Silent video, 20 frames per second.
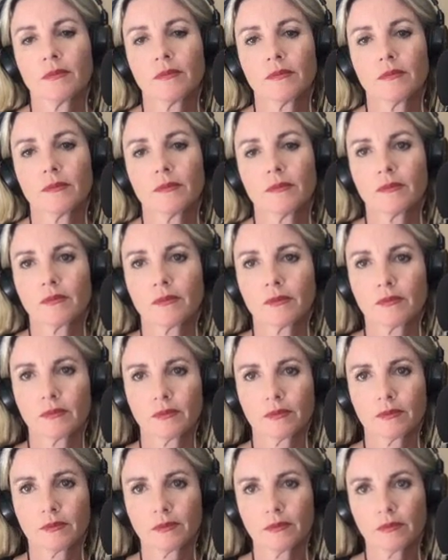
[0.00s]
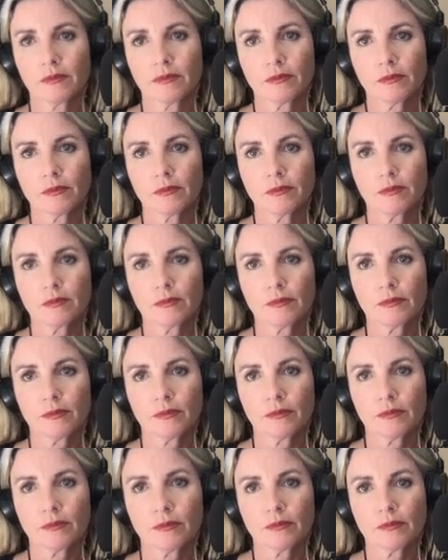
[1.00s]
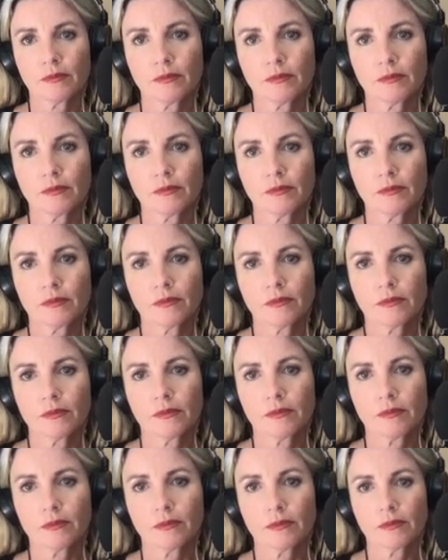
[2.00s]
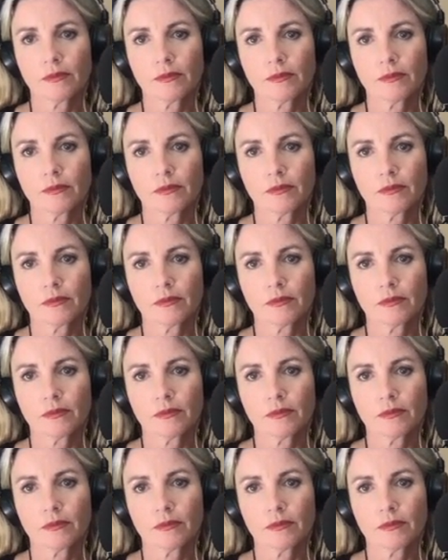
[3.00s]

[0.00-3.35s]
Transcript: No words are spoken by the person on screen.